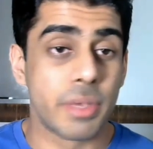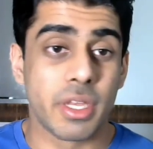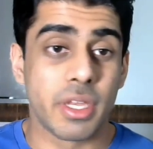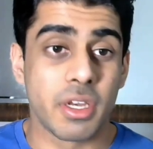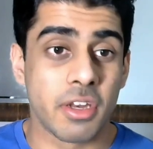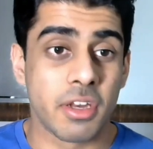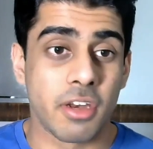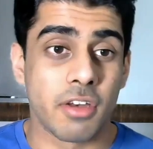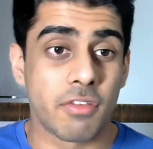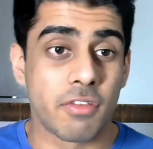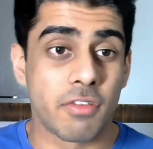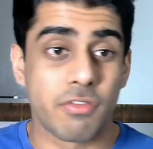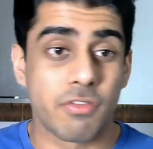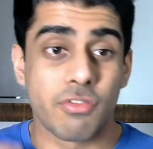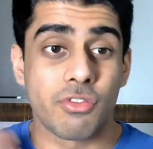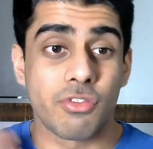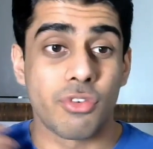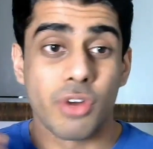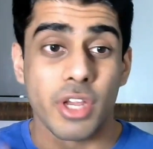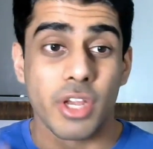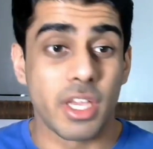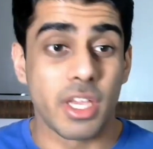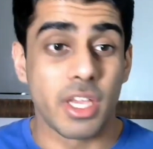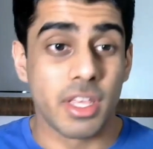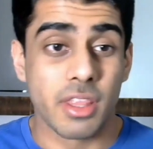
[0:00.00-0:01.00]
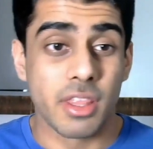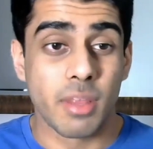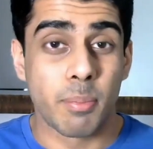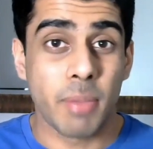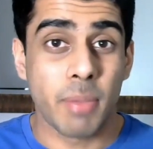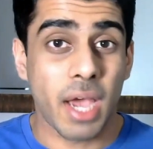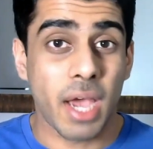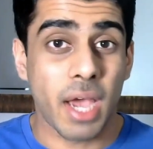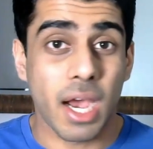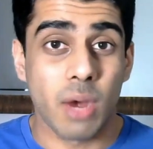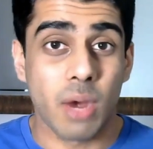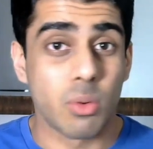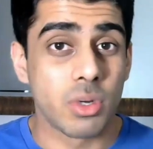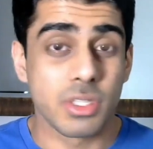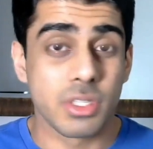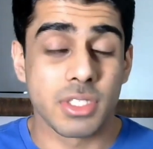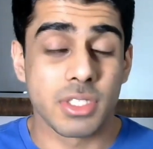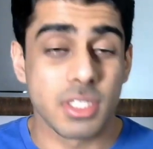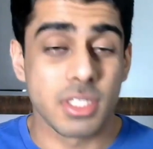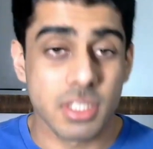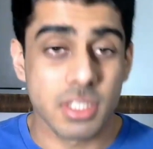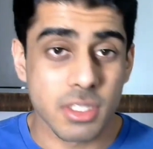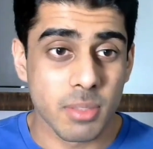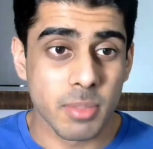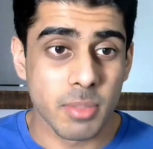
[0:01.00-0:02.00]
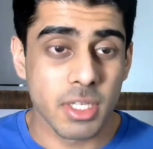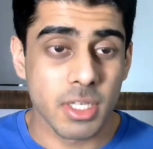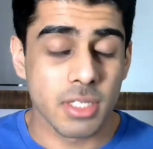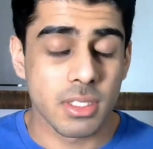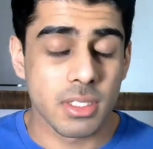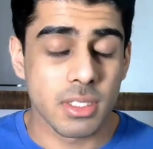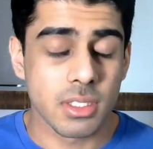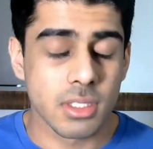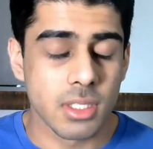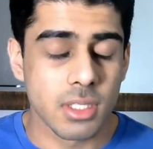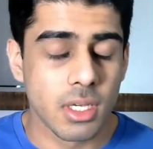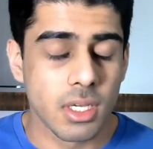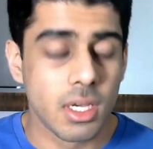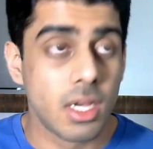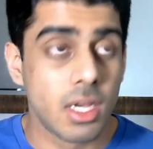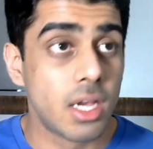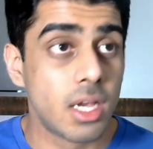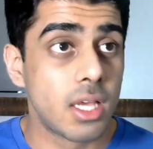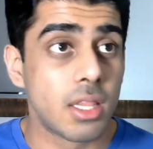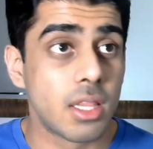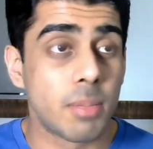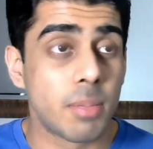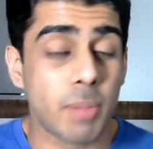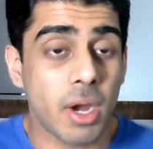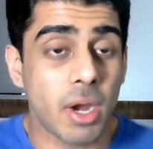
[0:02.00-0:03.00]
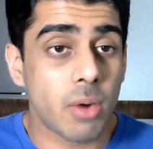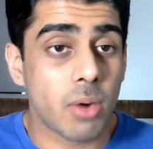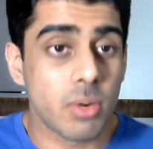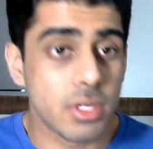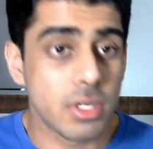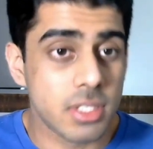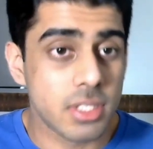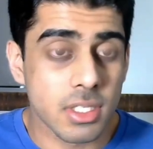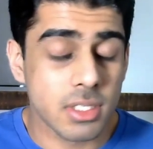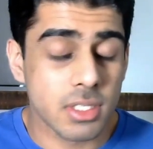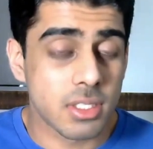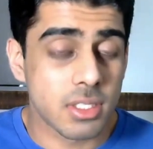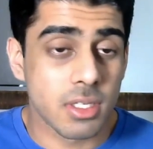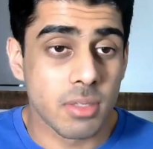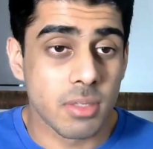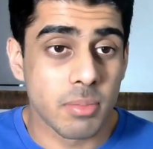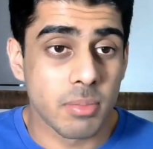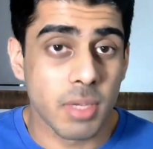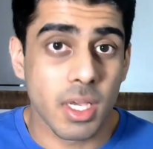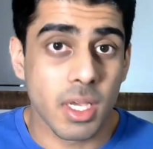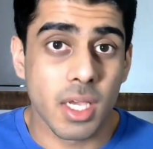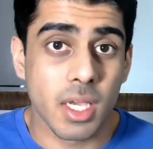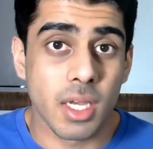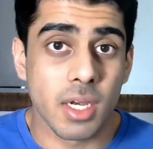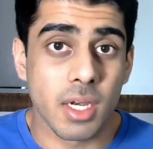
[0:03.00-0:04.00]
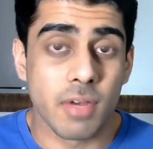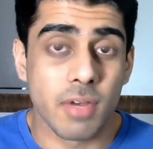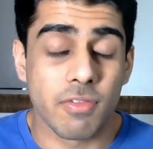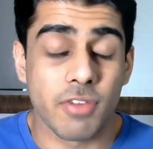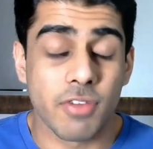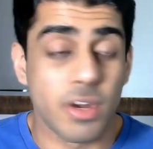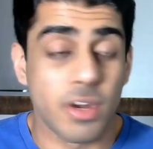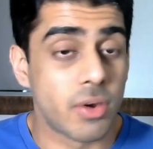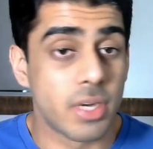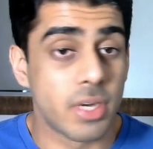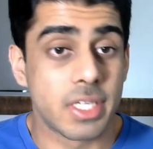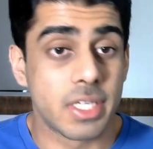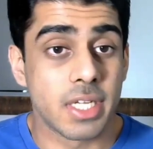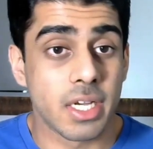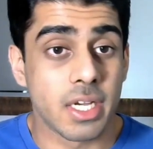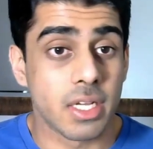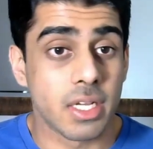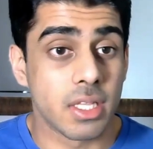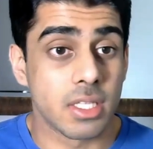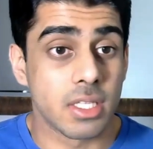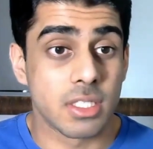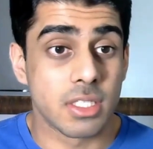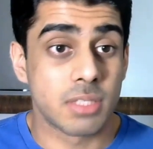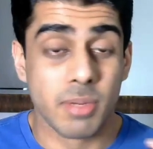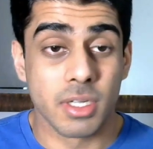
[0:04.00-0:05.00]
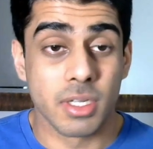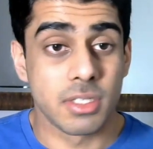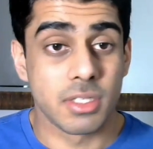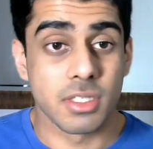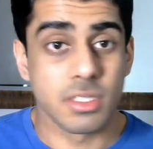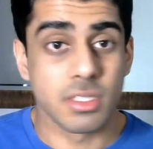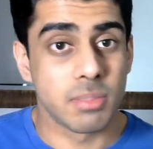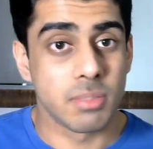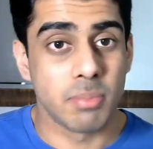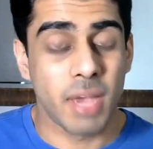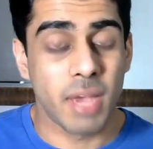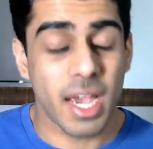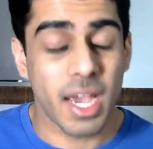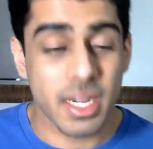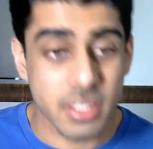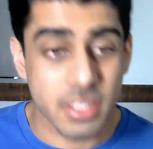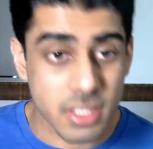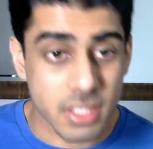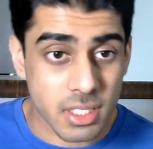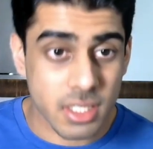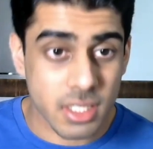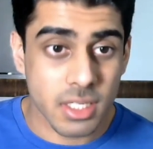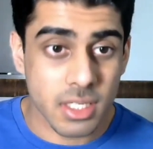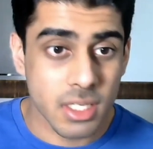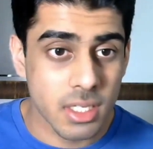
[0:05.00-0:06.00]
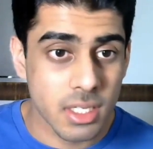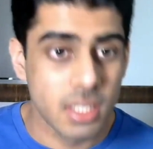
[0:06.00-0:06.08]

and free the power system is. The power system in Fairy Tail is just magic.